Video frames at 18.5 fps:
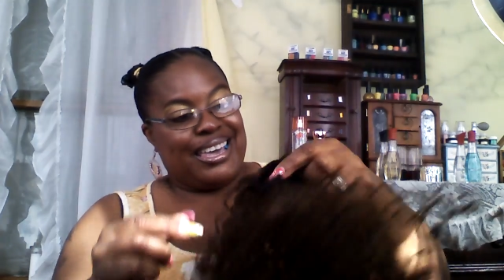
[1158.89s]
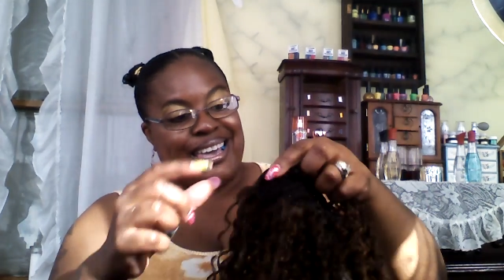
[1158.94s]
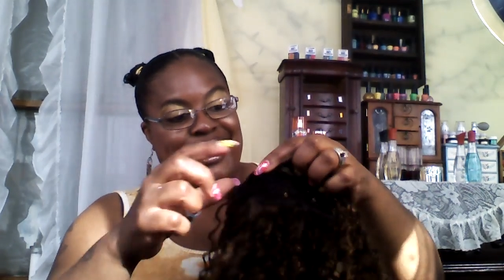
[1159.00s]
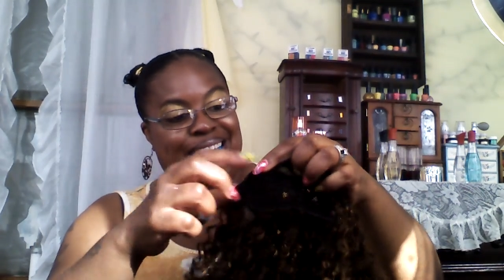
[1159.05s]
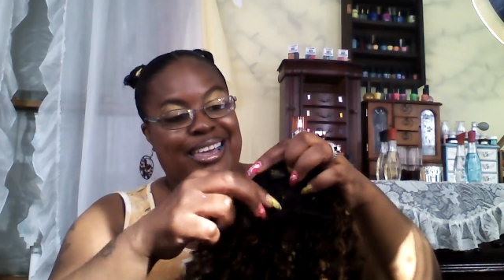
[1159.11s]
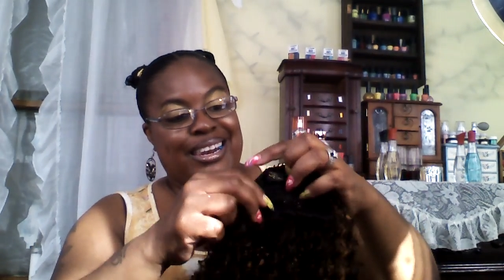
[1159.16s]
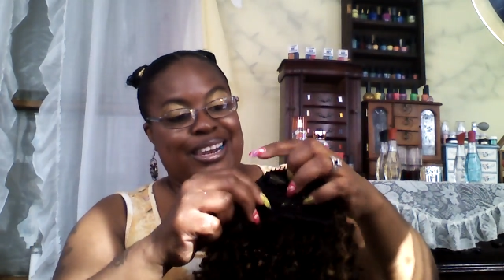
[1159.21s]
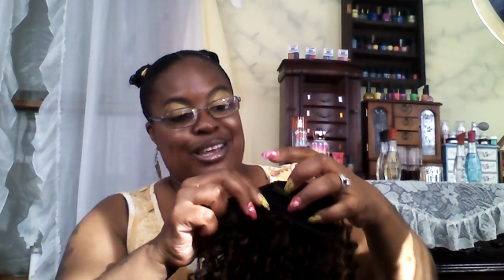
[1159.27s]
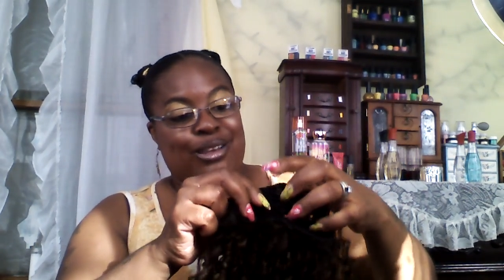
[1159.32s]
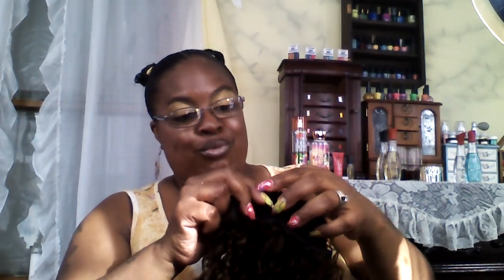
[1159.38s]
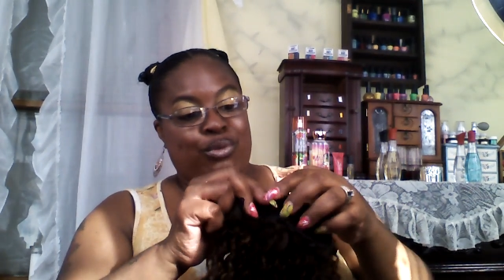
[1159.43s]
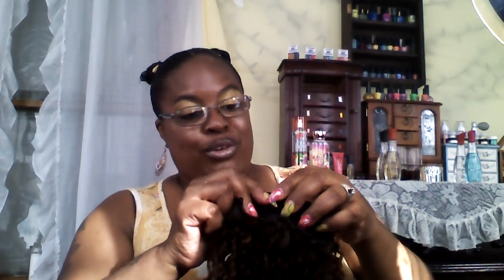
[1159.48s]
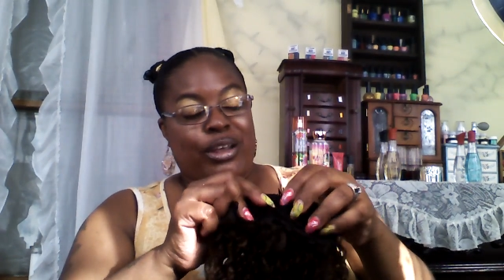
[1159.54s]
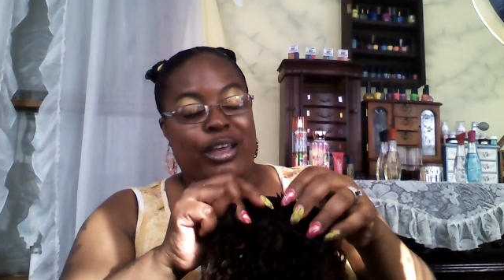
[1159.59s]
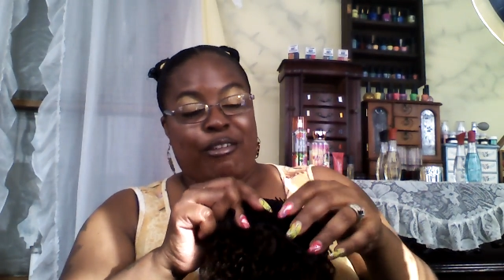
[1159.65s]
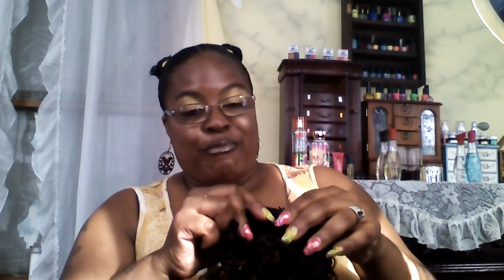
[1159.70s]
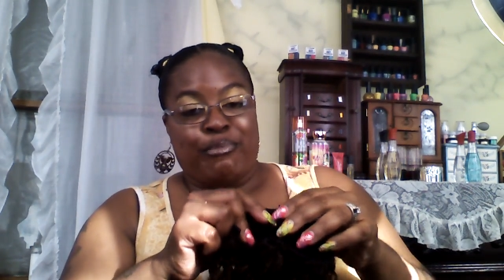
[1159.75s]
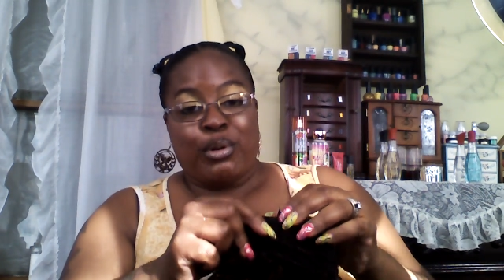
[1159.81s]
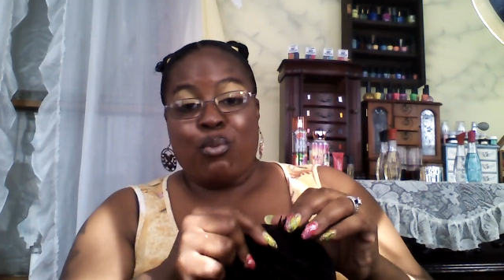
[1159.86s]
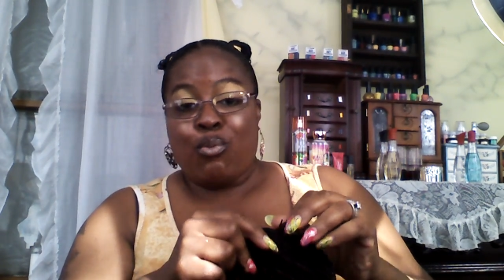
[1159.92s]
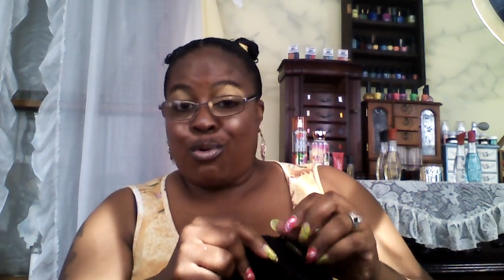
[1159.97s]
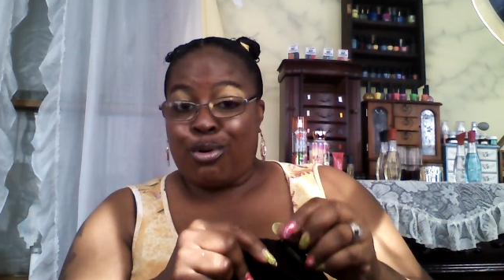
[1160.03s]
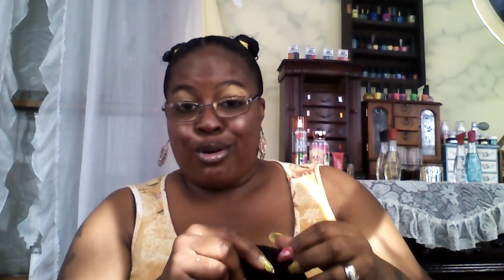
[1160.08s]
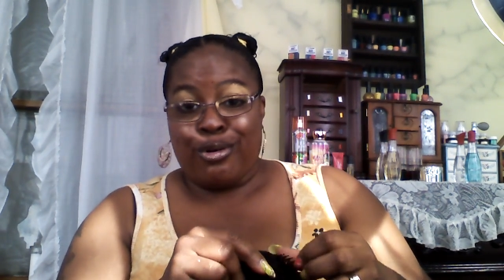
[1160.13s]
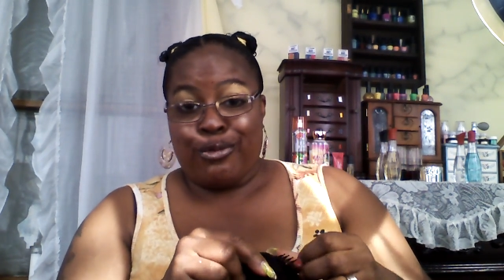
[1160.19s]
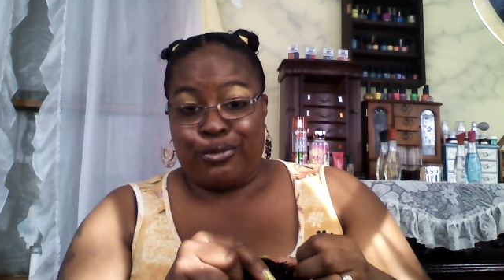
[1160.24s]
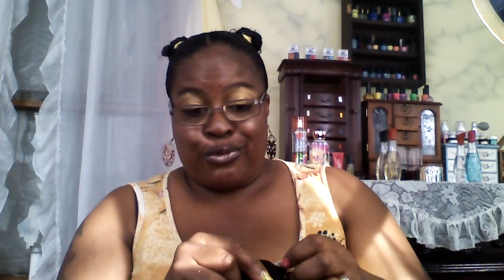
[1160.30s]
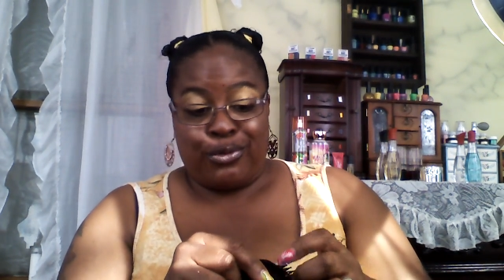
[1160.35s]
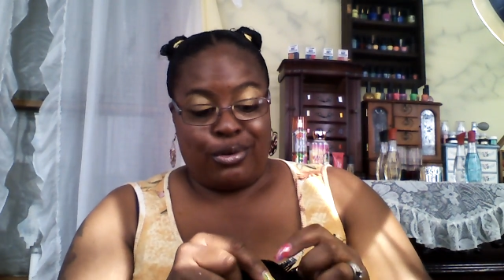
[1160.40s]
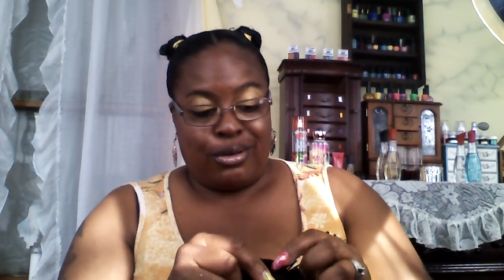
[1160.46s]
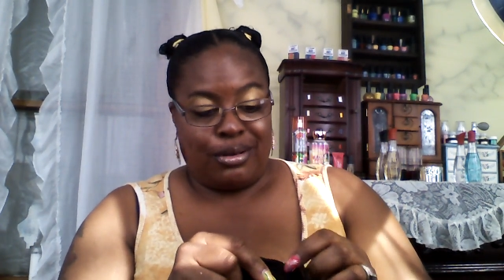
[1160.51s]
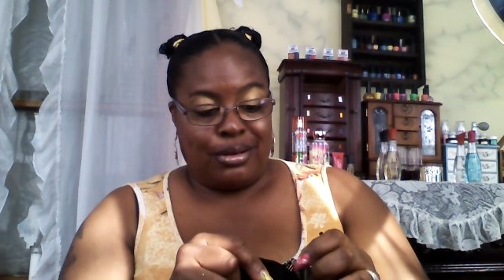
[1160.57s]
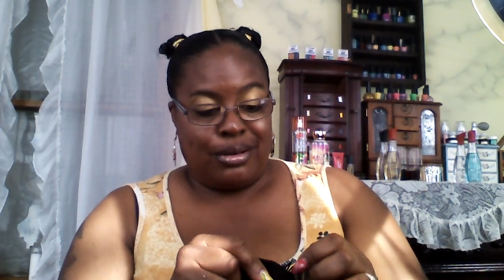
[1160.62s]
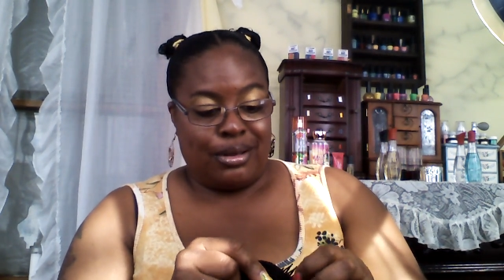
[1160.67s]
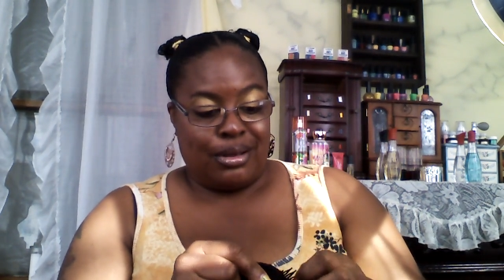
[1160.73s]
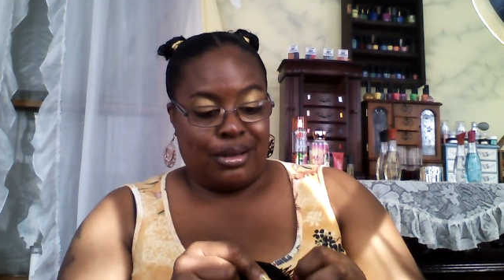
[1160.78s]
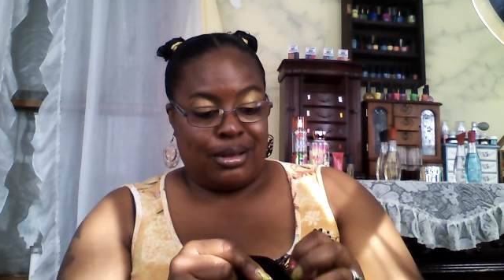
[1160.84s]
and it would have been worth
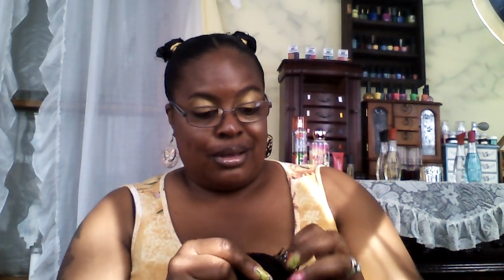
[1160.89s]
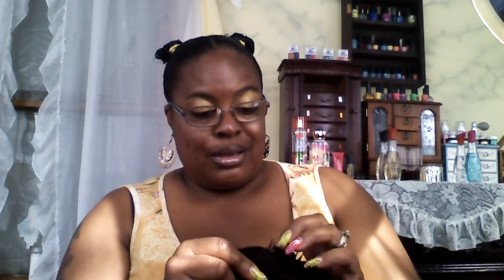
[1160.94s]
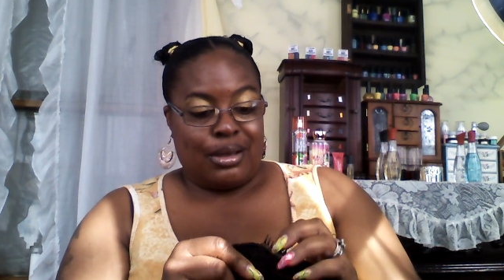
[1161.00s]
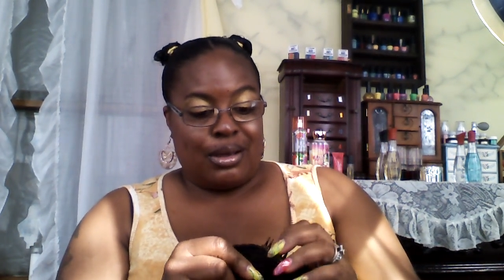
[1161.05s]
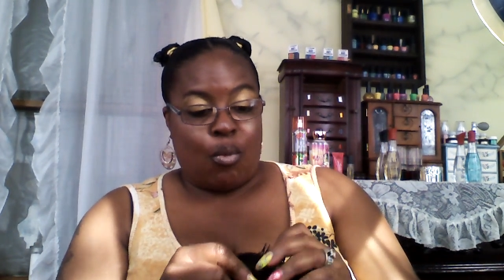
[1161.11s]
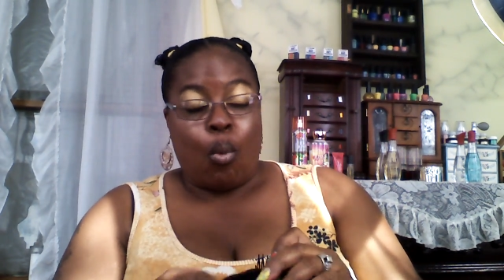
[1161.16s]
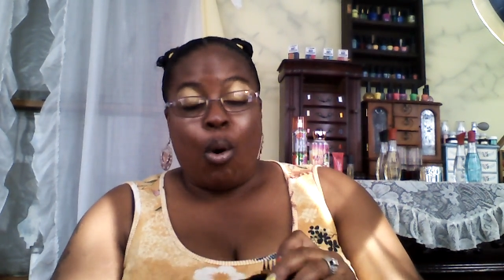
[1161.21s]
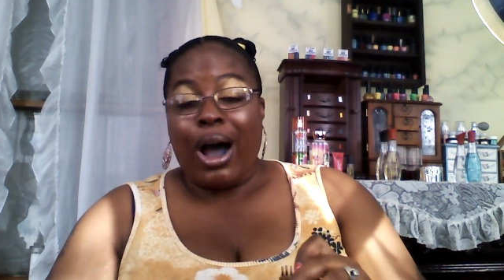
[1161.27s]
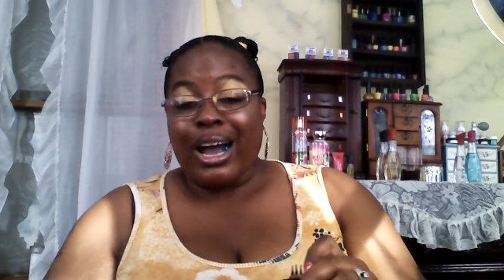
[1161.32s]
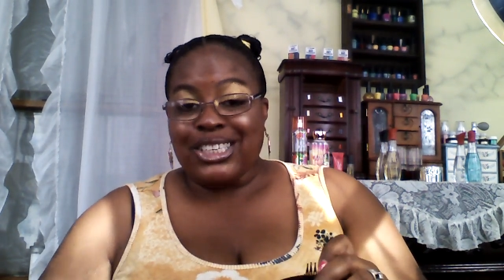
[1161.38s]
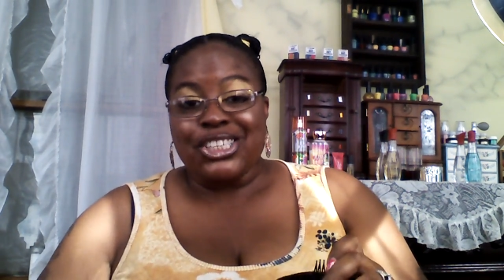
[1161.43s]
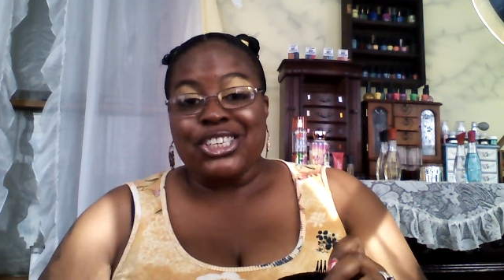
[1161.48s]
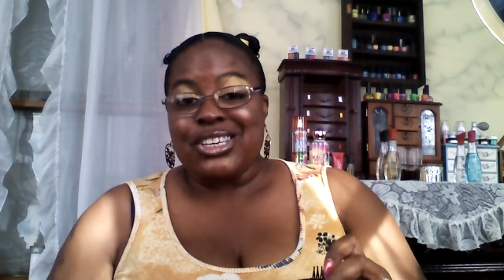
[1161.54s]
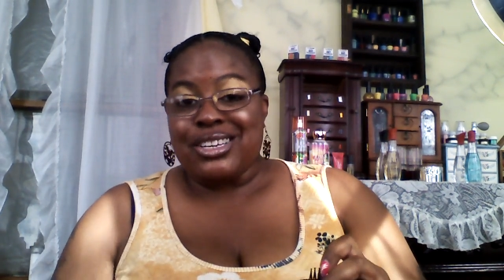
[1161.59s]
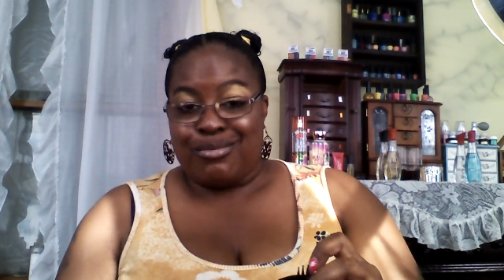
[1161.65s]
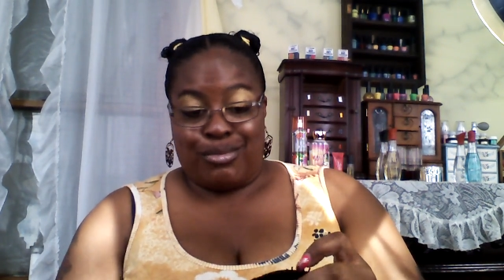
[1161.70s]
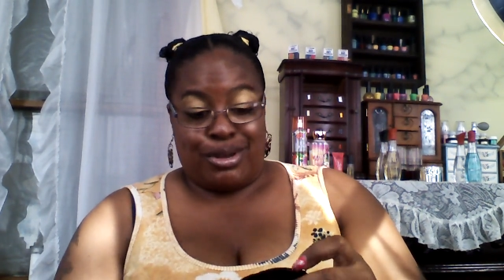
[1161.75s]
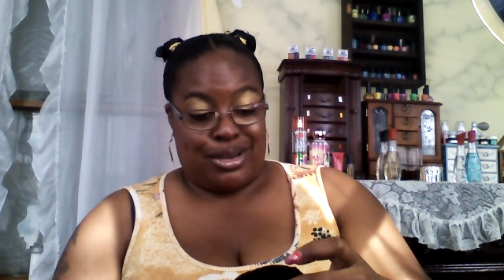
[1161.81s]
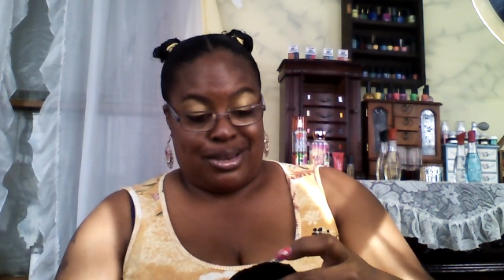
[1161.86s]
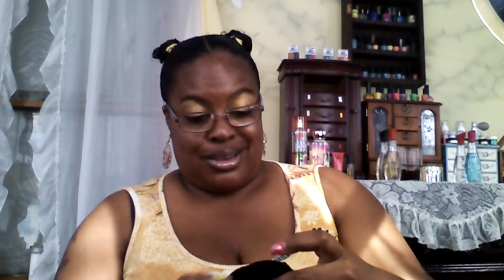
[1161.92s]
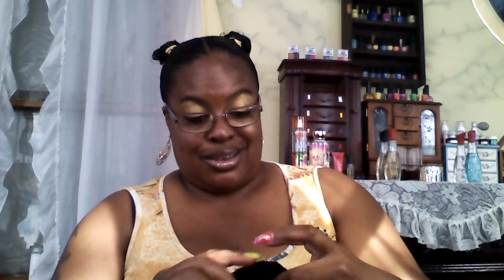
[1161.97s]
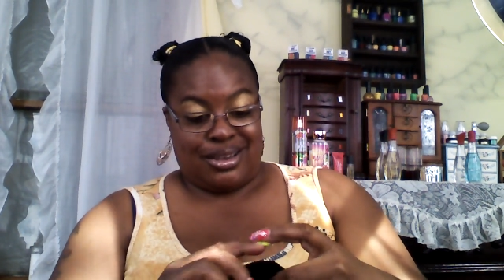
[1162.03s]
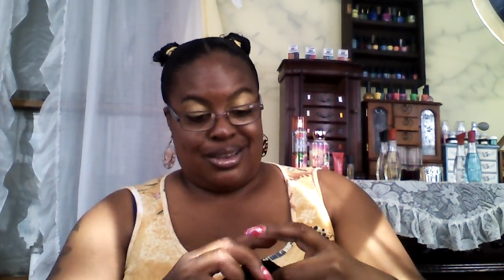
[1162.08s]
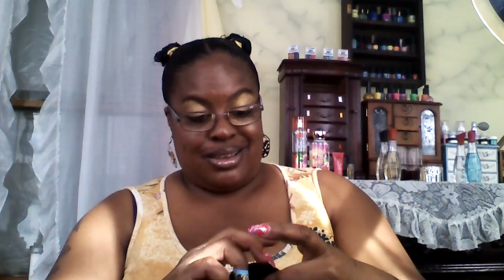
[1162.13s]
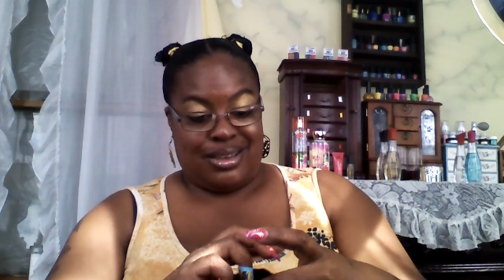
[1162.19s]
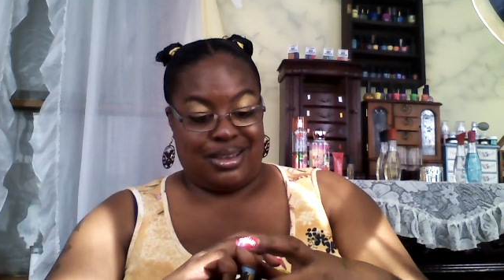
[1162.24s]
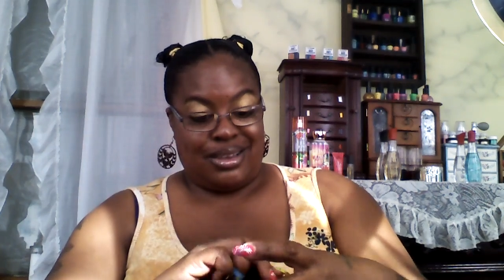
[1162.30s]
watching me